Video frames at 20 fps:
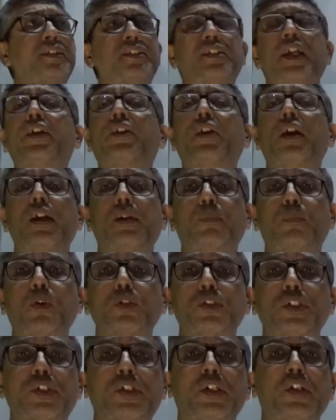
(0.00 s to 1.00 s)
the central
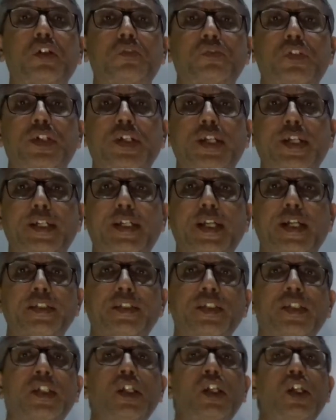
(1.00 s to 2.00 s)
repository of the data.